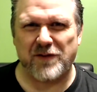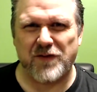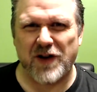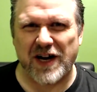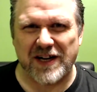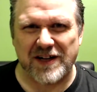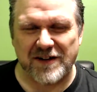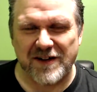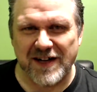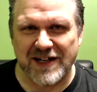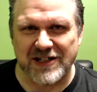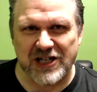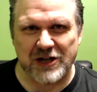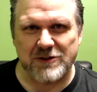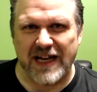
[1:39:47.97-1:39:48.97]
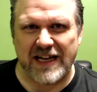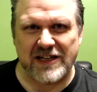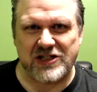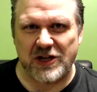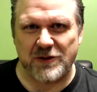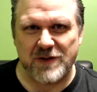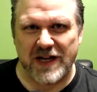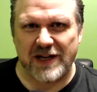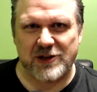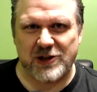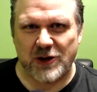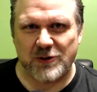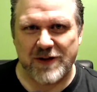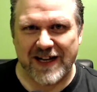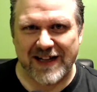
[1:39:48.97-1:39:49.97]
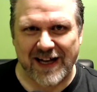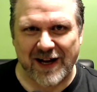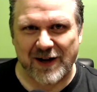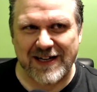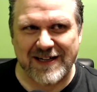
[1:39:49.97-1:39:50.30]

fucking Judy, like